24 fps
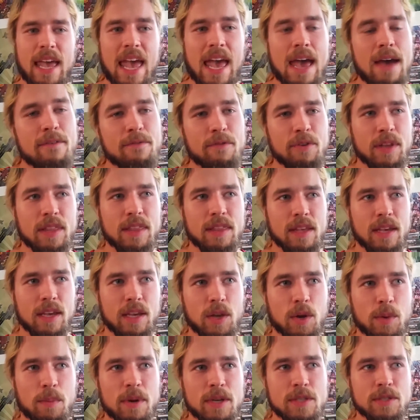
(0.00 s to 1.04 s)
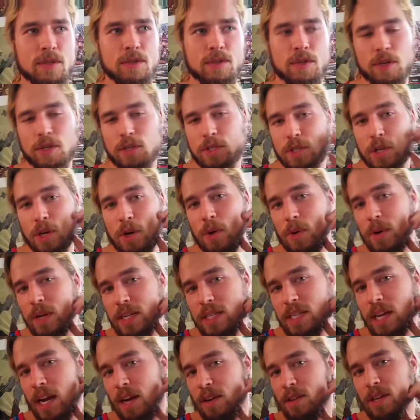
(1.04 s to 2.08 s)
everything. Your muscles are so
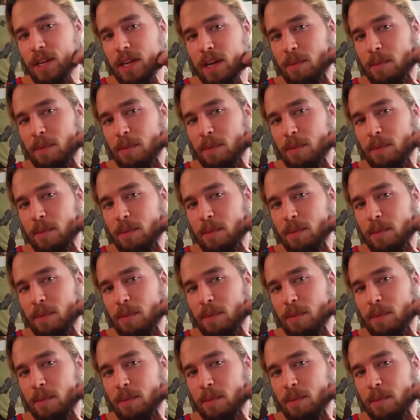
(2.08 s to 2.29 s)
entirely